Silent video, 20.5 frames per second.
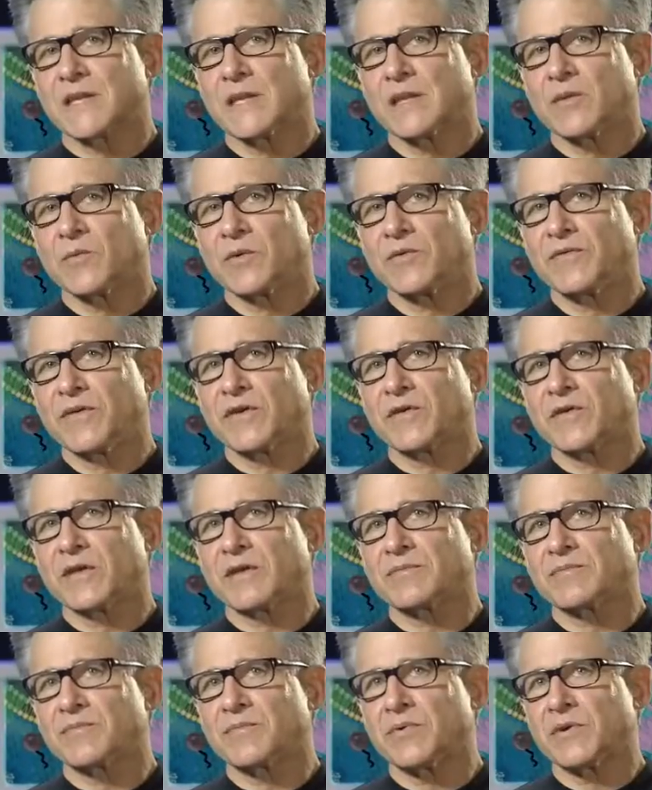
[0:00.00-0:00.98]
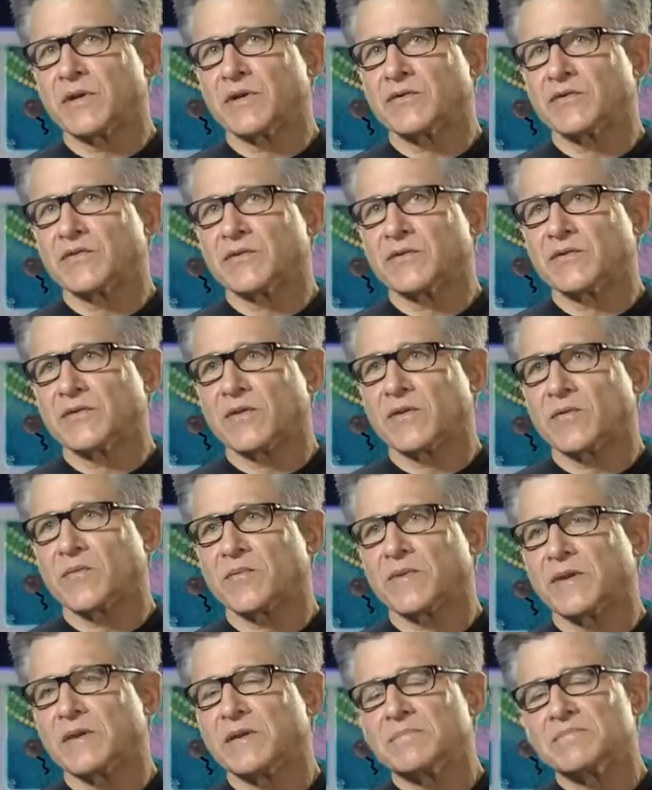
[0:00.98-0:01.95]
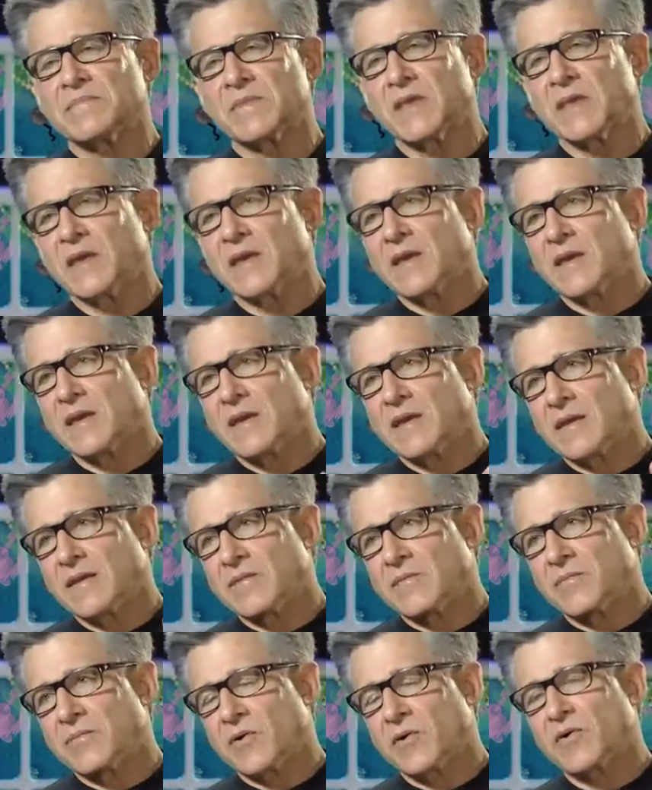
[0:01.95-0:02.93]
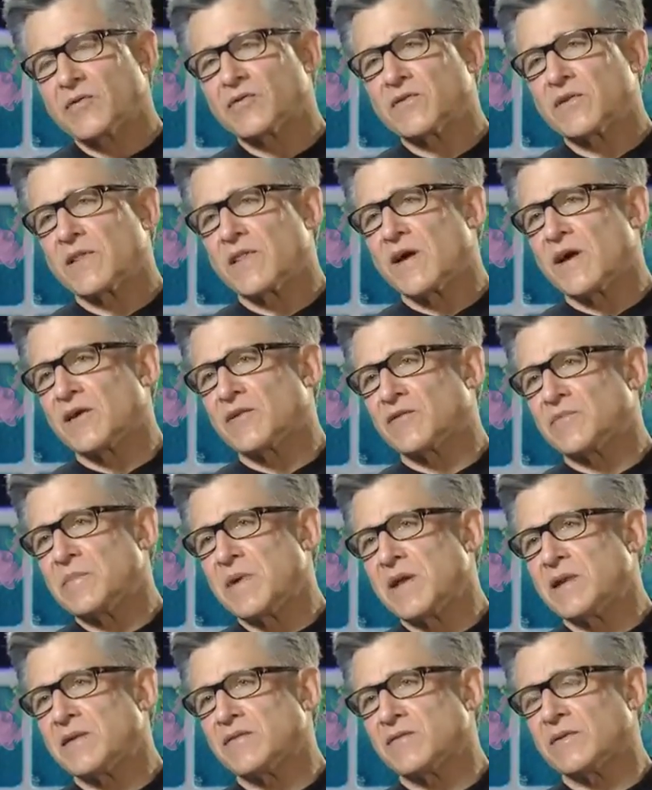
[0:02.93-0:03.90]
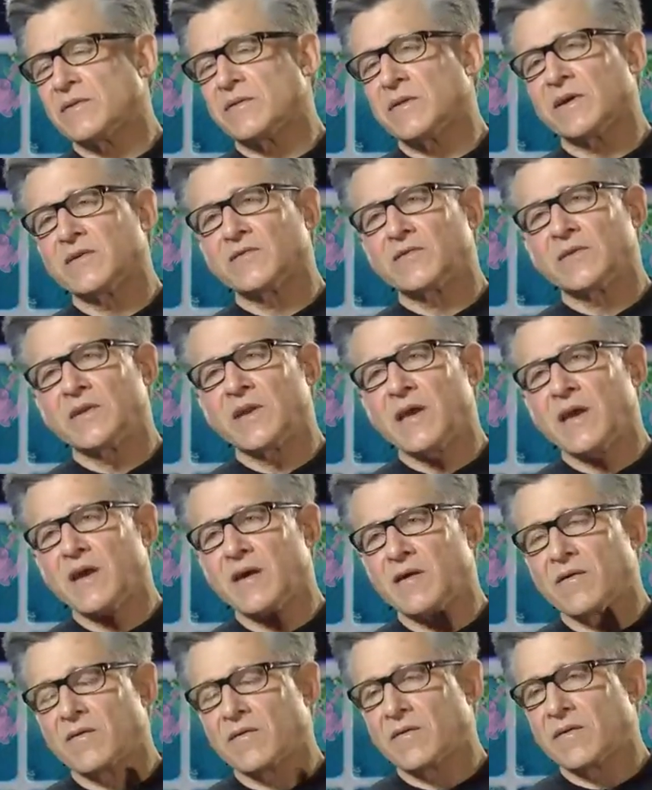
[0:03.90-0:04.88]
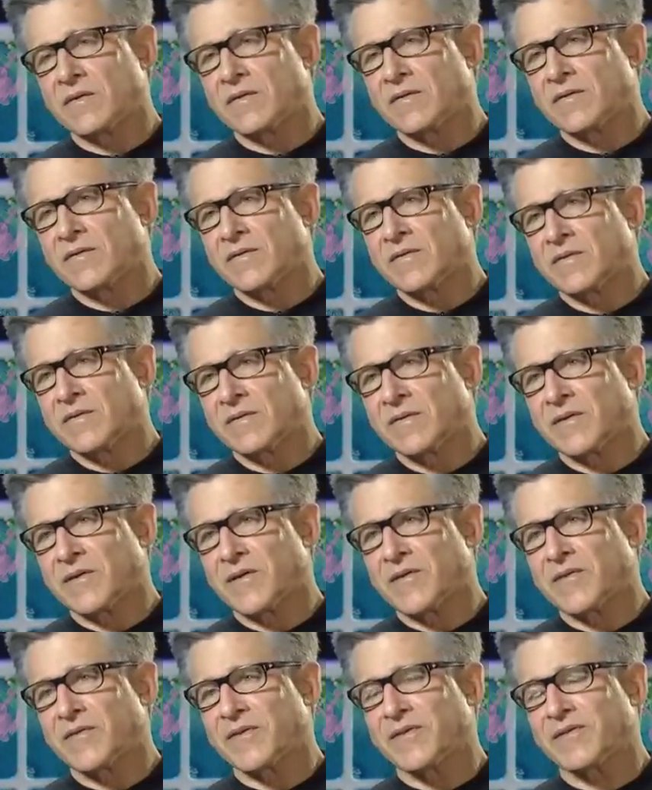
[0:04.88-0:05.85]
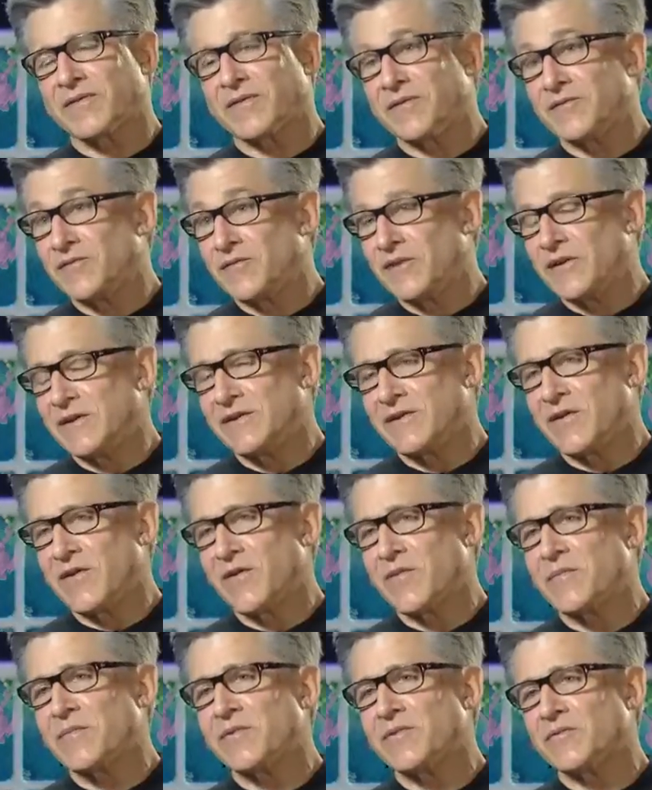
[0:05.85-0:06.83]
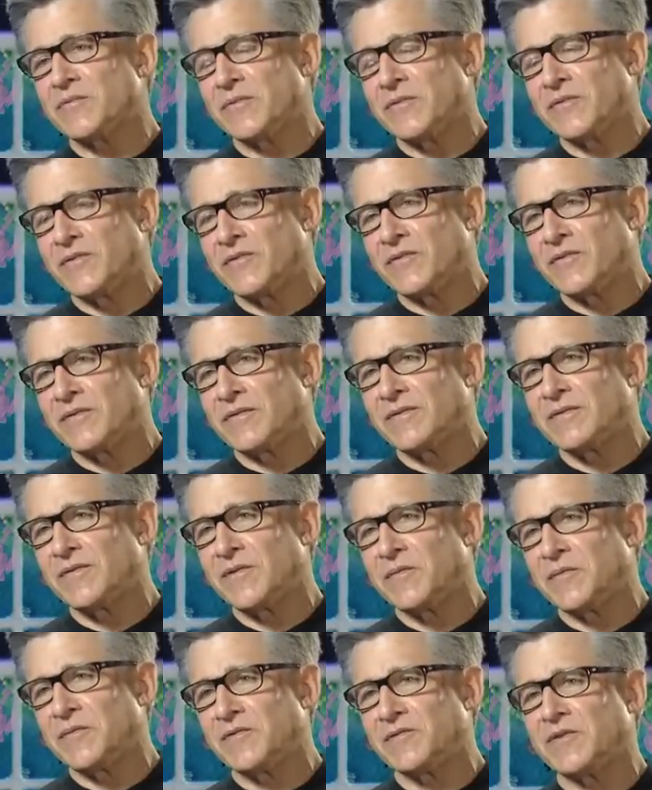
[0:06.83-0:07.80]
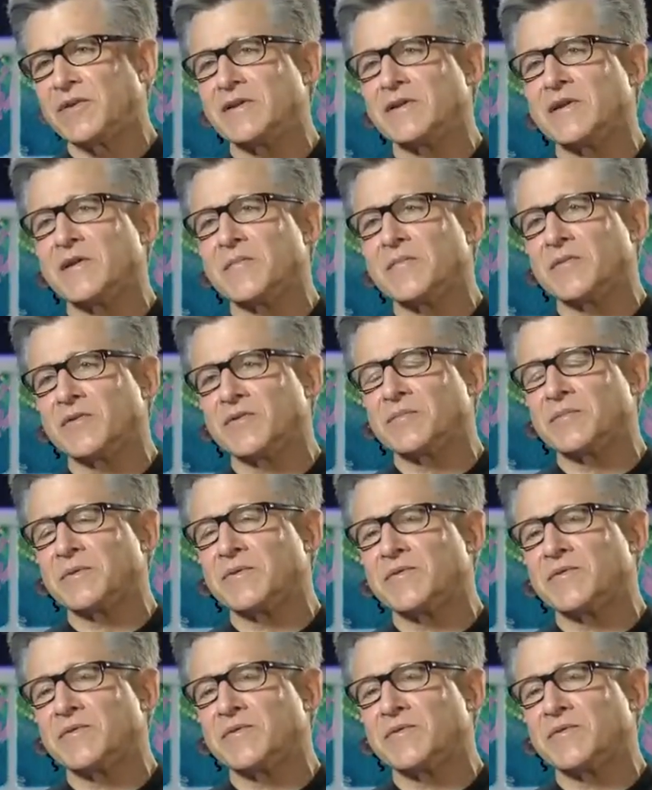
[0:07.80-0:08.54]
We feel that pretty soon there'll be personalized medicine, right? So now, the human genome has been